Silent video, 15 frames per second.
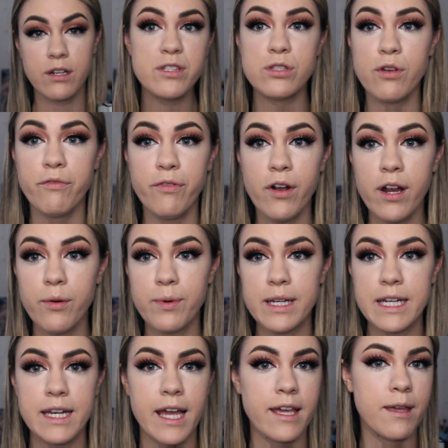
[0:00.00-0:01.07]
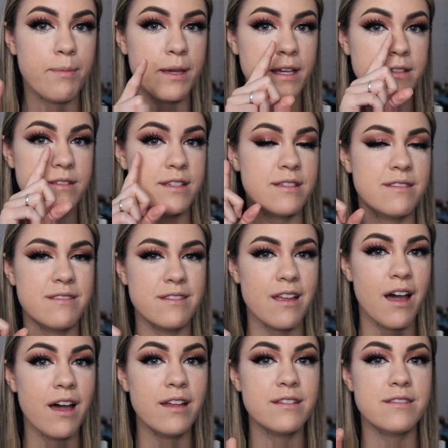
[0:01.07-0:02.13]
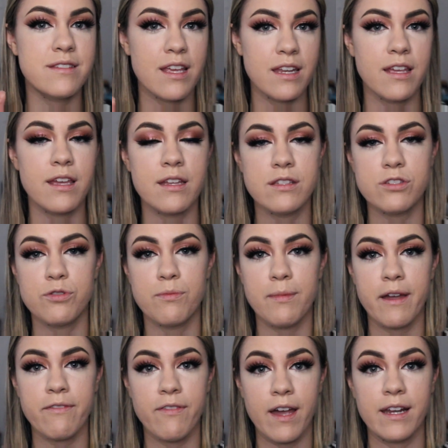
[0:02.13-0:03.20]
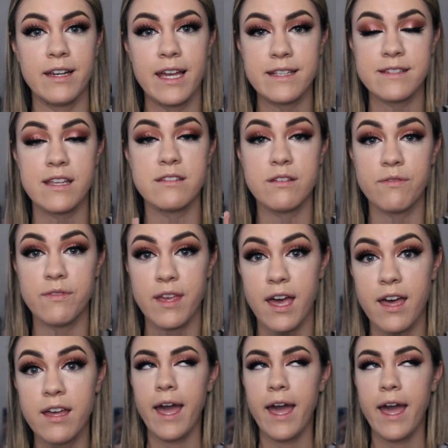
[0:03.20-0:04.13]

But so far, I really like it because it's not setting into my fine lines as of yet.